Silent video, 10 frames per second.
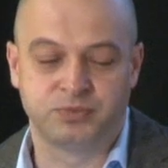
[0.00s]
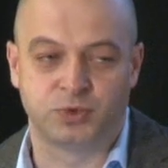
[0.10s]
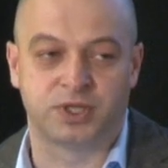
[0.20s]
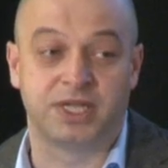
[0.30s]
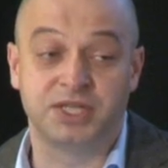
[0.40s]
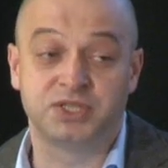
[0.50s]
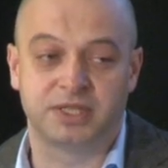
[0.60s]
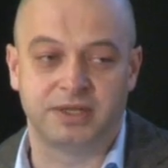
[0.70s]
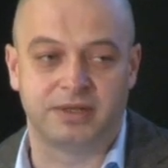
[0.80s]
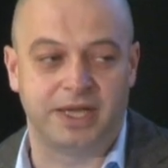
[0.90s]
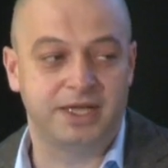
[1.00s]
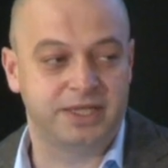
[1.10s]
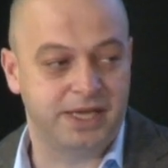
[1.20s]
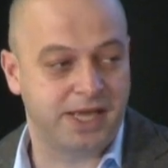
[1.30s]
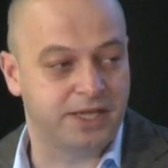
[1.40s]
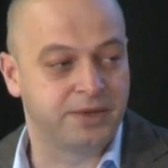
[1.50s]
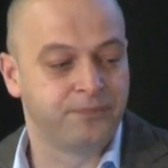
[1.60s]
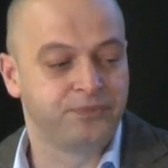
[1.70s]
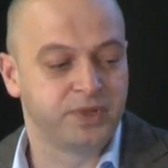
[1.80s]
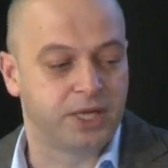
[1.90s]
or at least a decade,
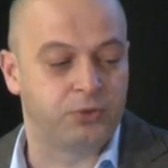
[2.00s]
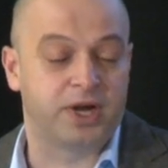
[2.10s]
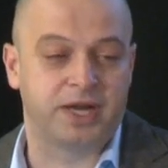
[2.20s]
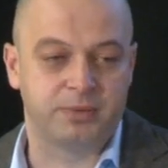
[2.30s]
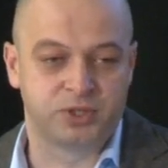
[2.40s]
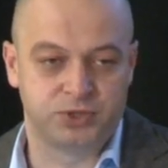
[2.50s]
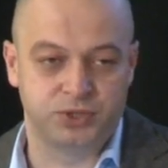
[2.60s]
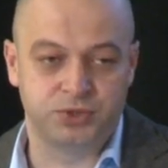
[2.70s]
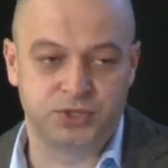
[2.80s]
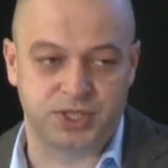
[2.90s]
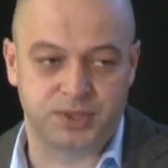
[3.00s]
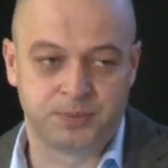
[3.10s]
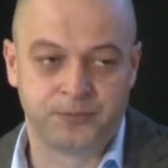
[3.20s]
and we're unable to use it.